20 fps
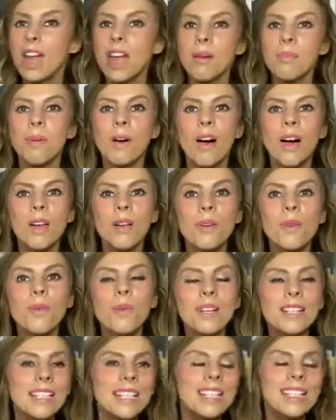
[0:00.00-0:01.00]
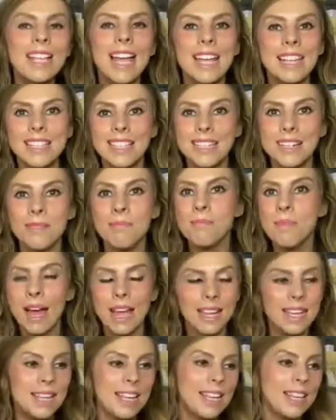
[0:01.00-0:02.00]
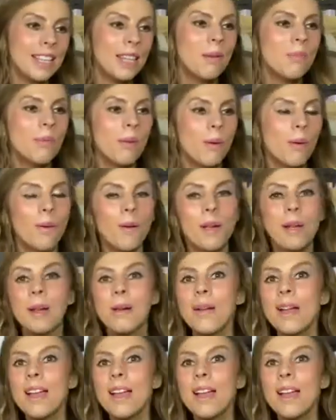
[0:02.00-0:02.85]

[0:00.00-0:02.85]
But I always intended on making the boy.